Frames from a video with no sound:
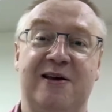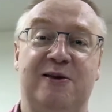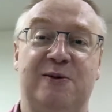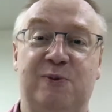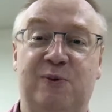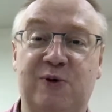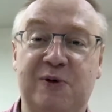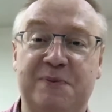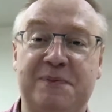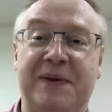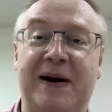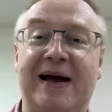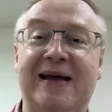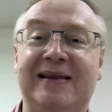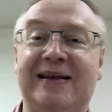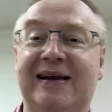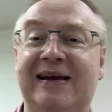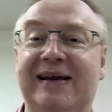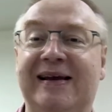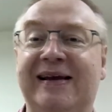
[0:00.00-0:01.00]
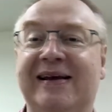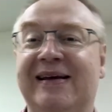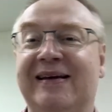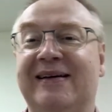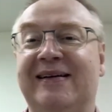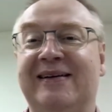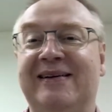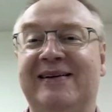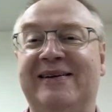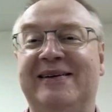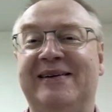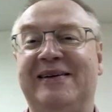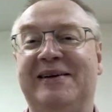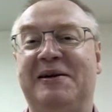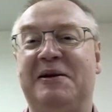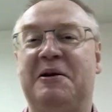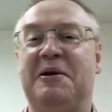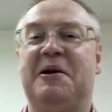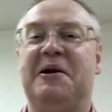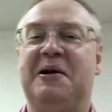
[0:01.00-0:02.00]
The wood paneling, and
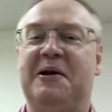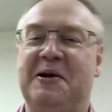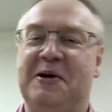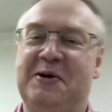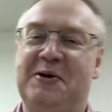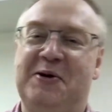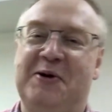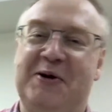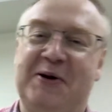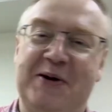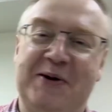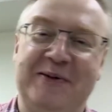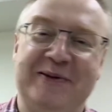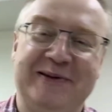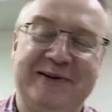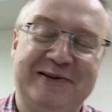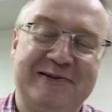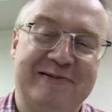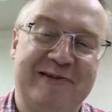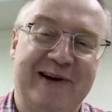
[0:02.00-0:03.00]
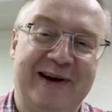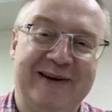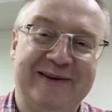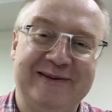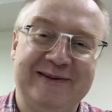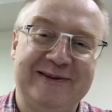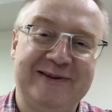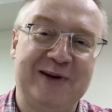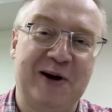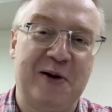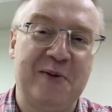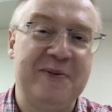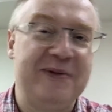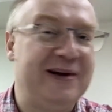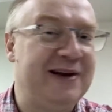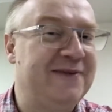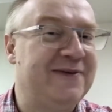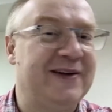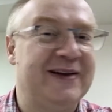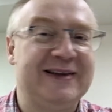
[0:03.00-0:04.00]
oh, it was great. So
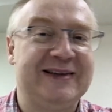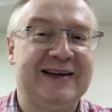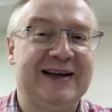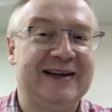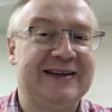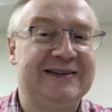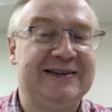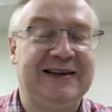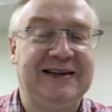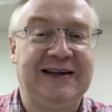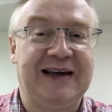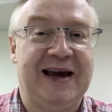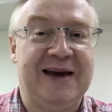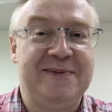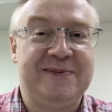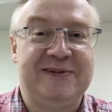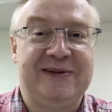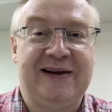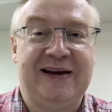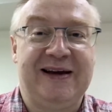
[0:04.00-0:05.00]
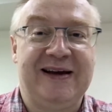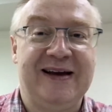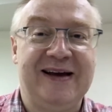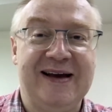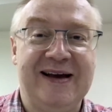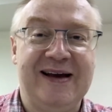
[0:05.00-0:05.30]
many fantastic games in it.